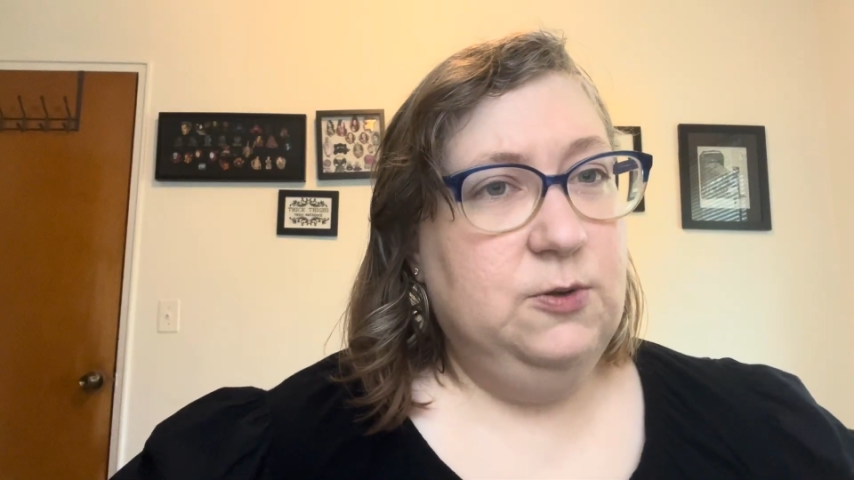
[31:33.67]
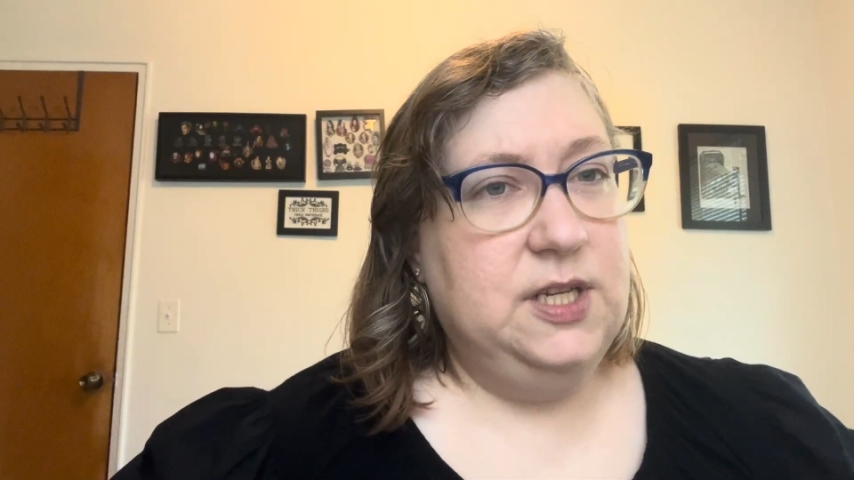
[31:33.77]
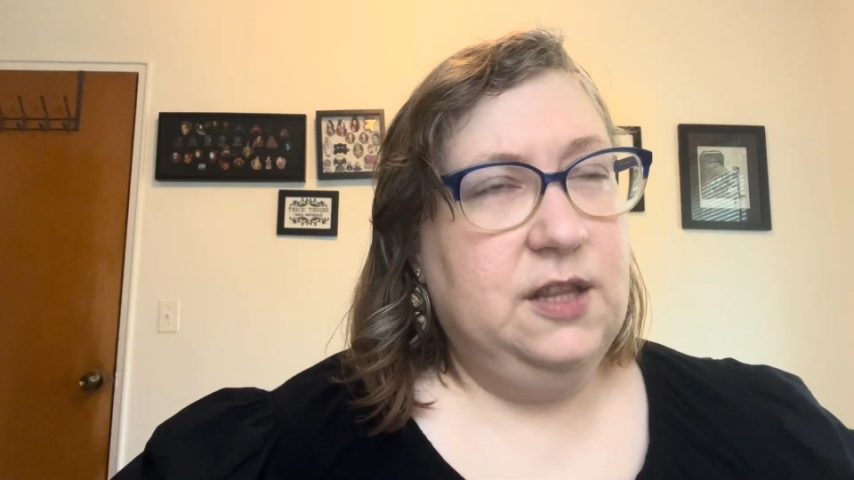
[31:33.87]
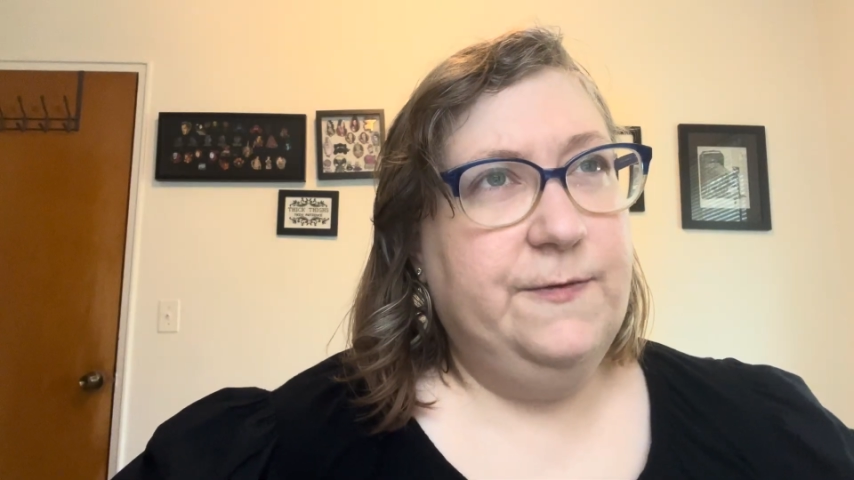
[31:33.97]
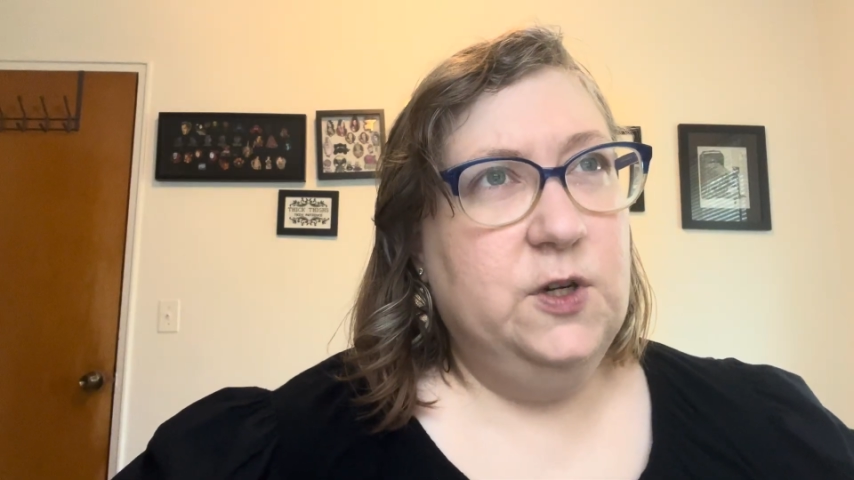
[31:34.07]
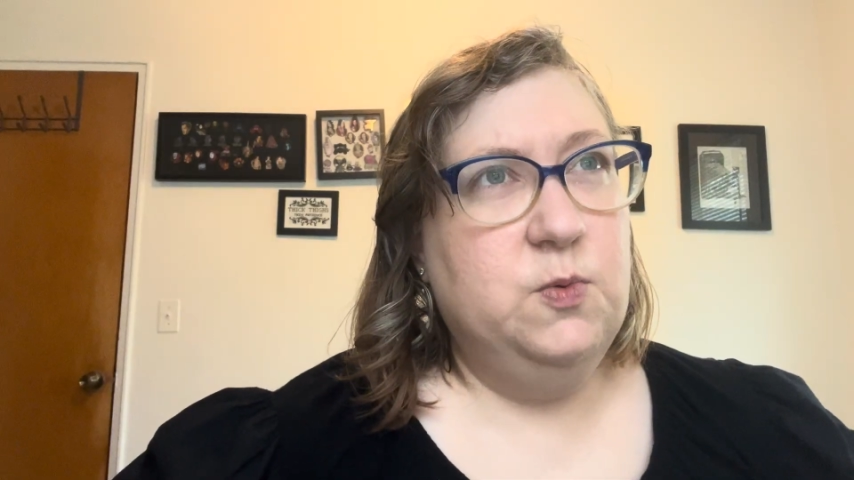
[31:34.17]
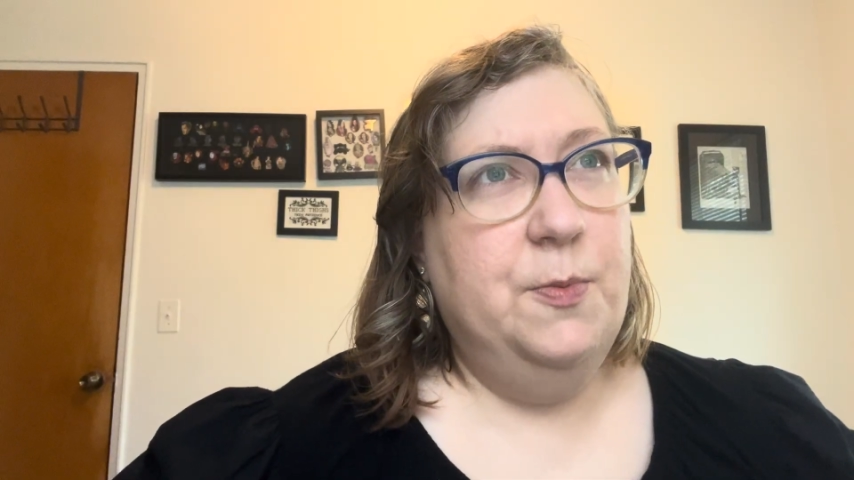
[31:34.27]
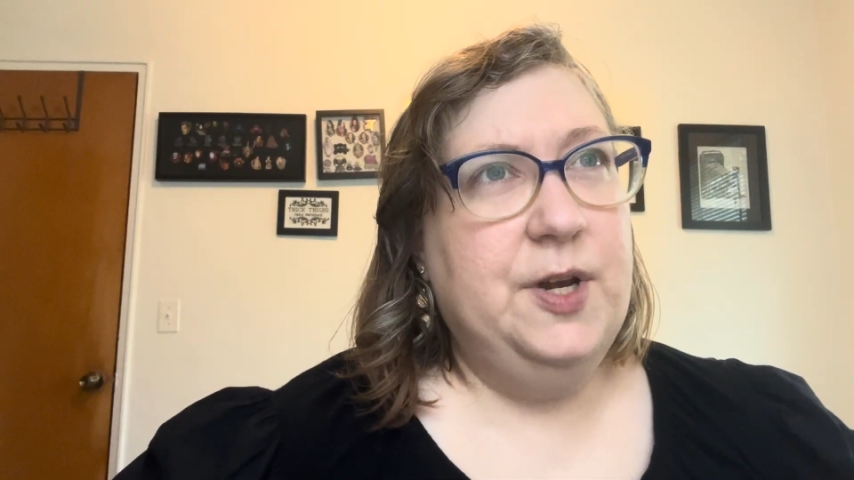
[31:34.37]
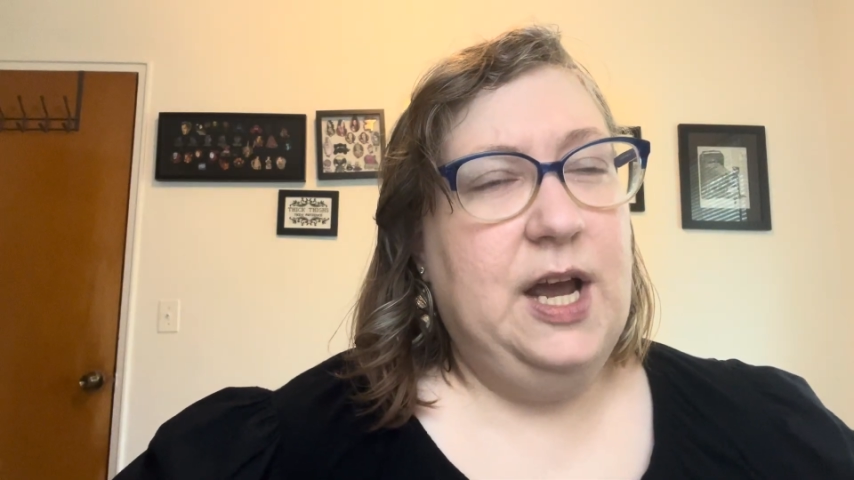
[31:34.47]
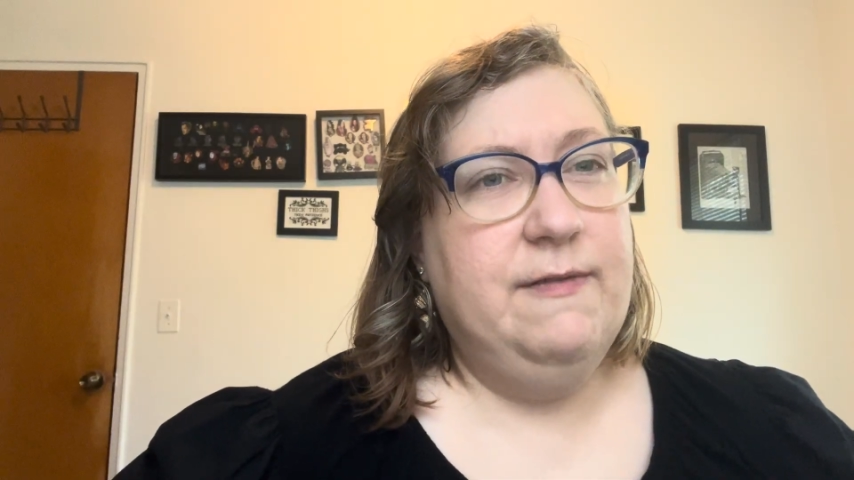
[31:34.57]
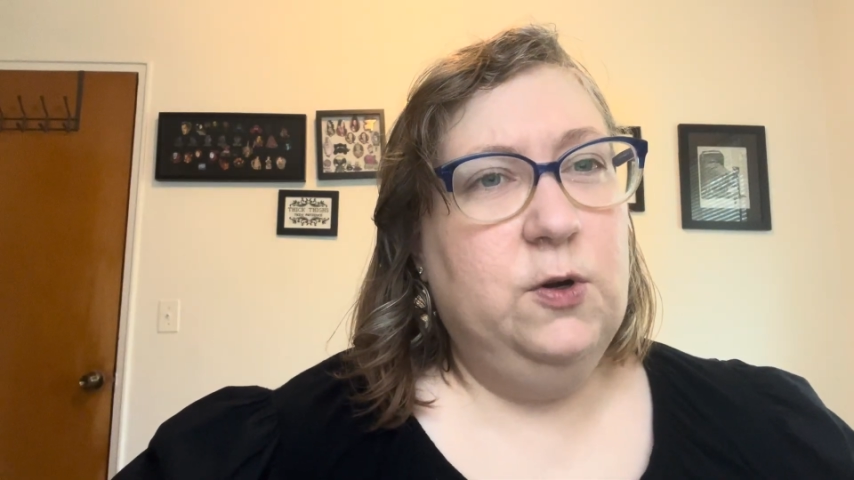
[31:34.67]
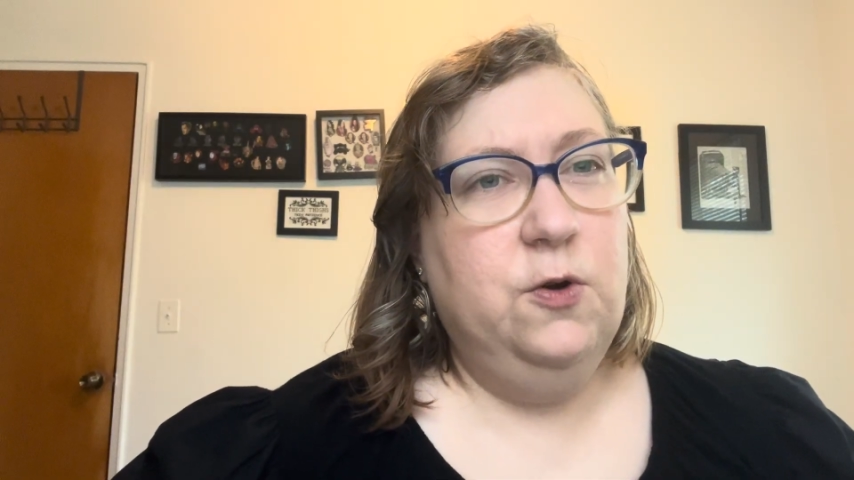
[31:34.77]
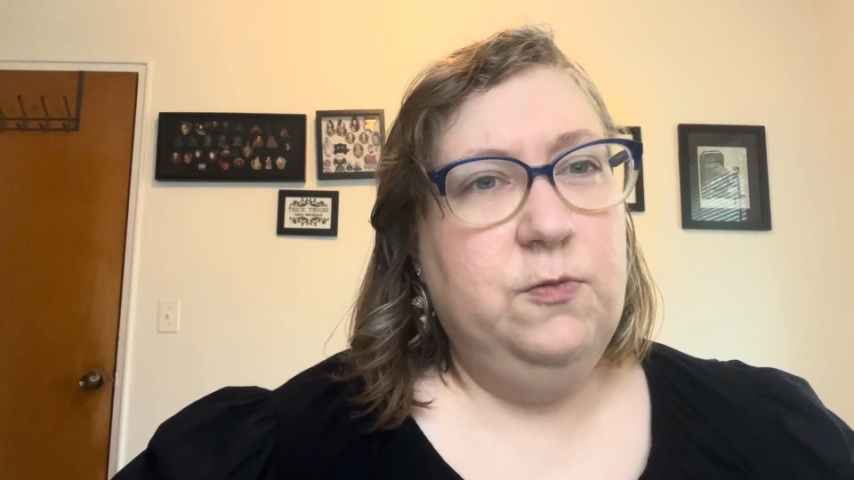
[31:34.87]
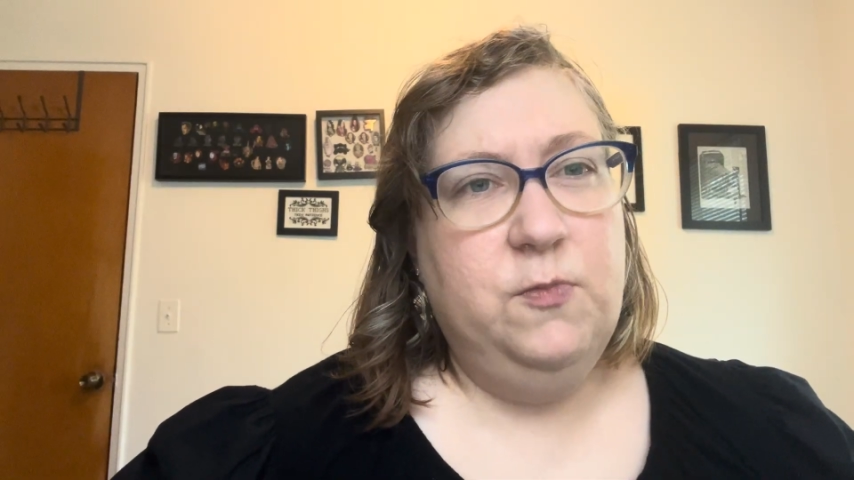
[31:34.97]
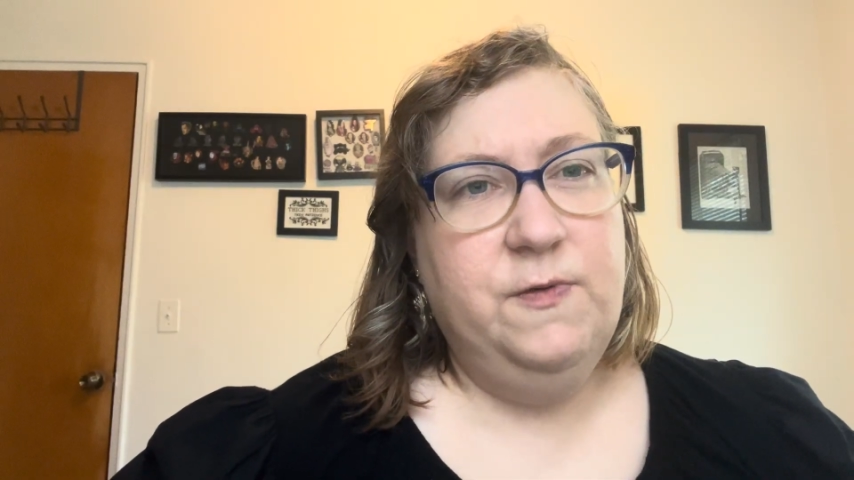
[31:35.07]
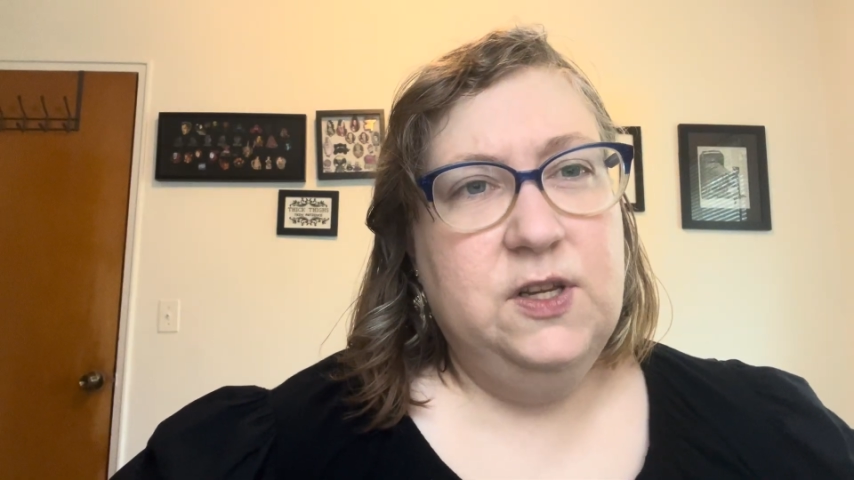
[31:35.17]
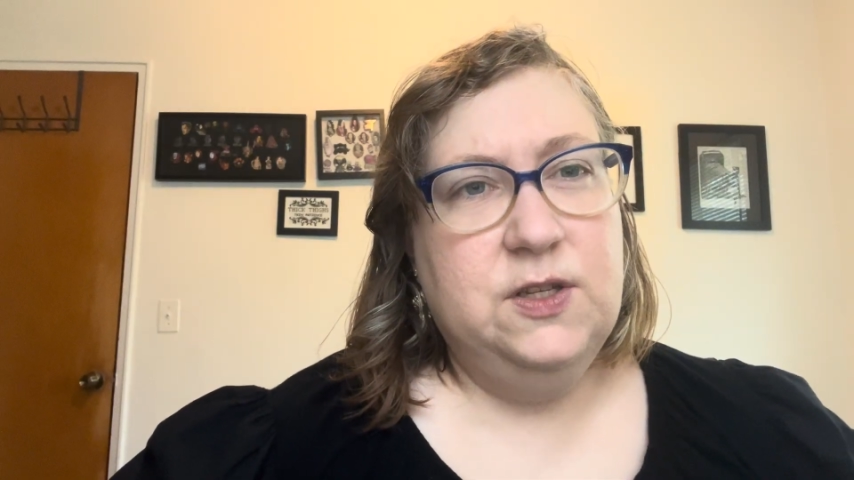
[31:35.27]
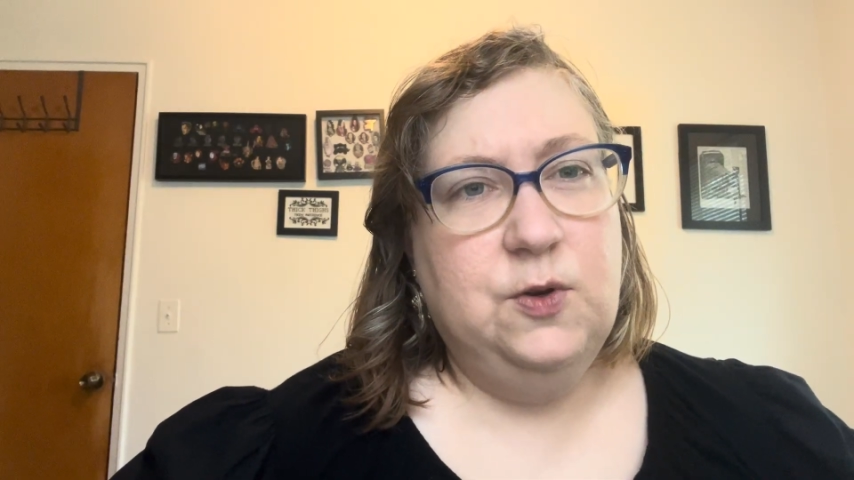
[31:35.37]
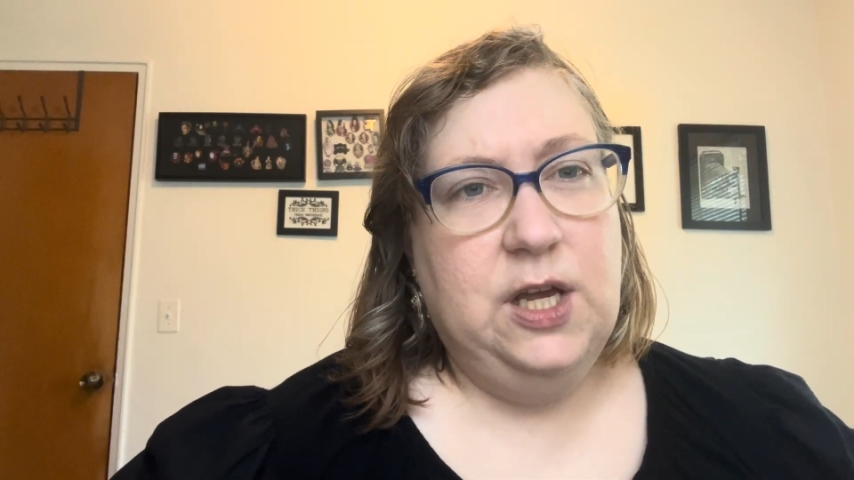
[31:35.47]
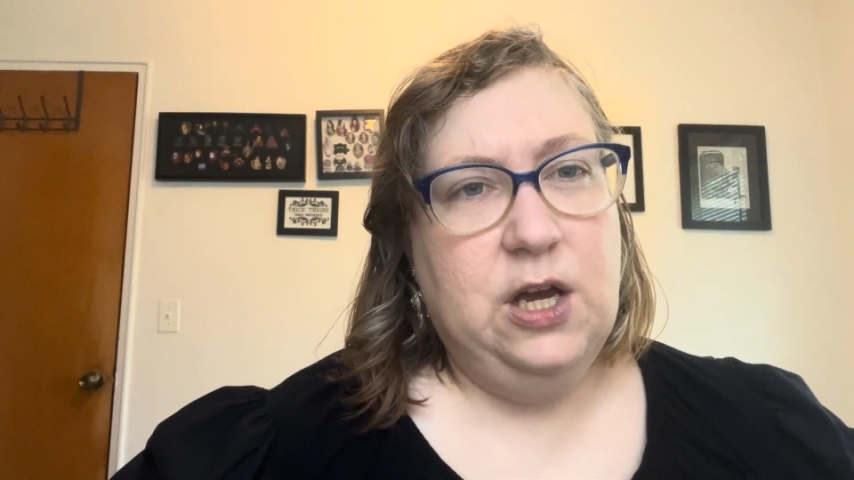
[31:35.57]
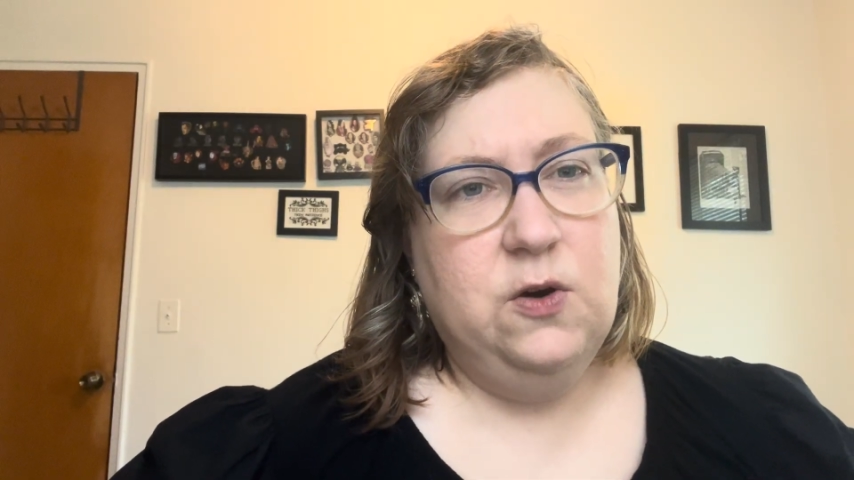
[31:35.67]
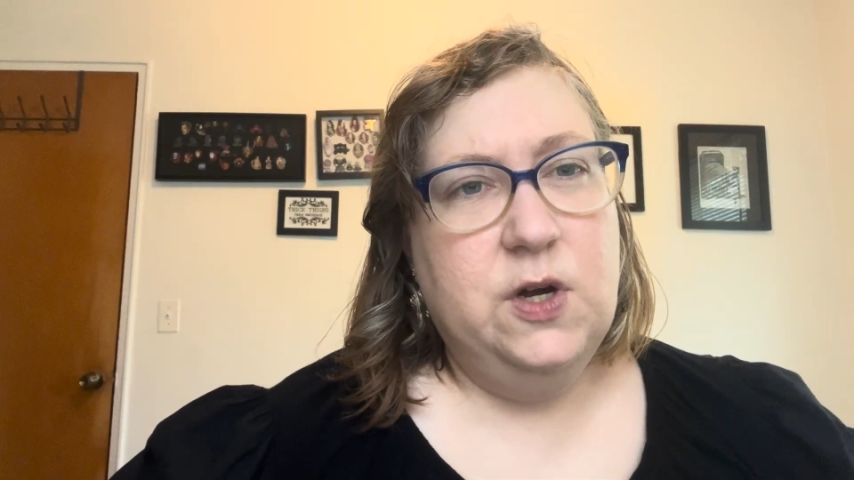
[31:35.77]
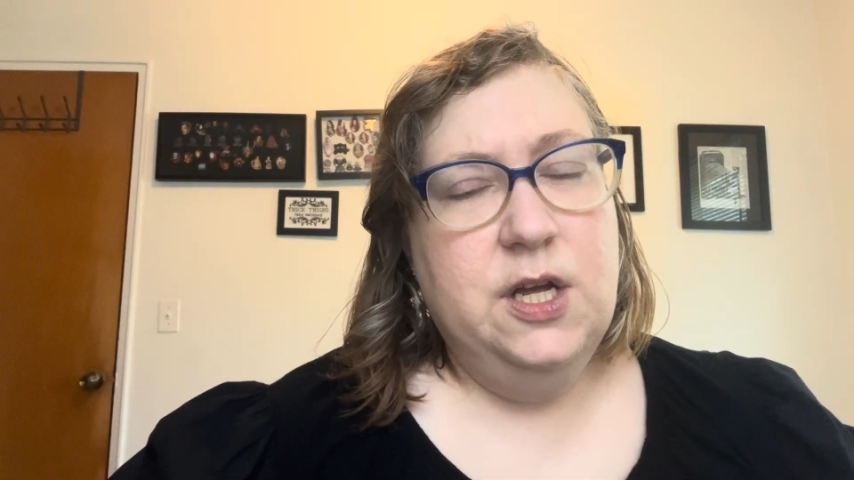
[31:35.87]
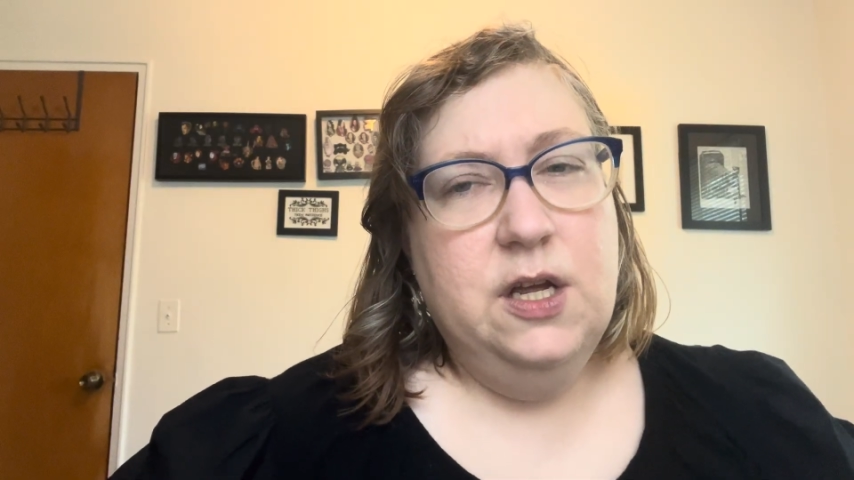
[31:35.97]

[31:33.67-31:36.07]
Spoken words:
She was like the first woman to have her own movie studio,